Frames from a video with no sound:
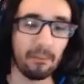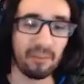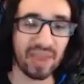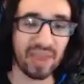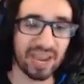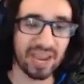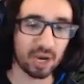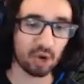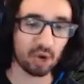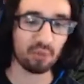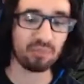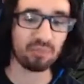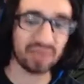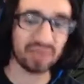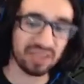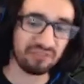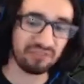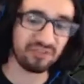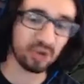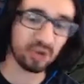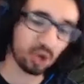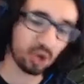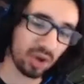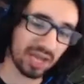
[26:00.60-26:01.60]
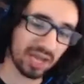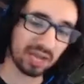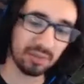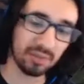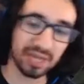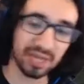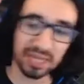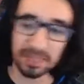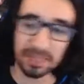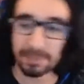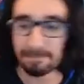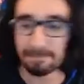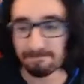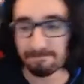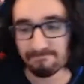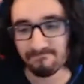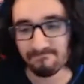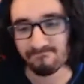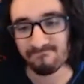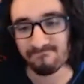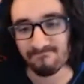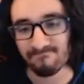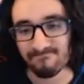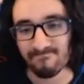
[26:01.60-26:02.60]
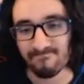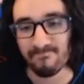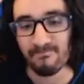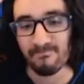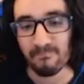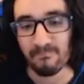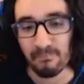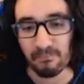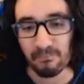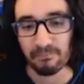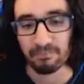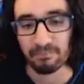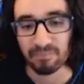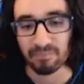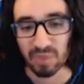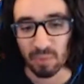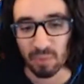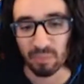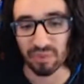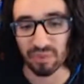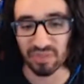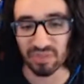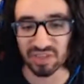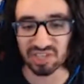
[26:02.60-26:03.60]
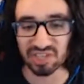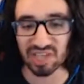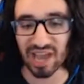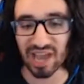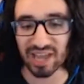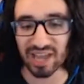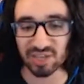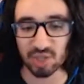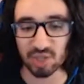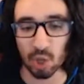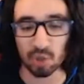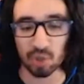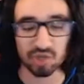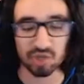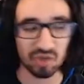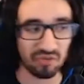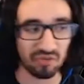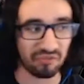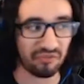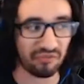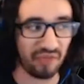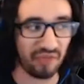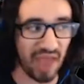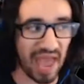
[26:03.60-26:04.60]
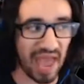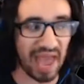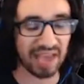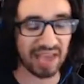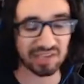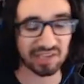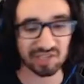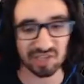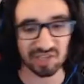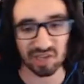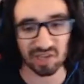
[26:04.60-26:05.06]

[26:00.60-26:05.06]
bigger, beefier enemy. But this guy is also fast, you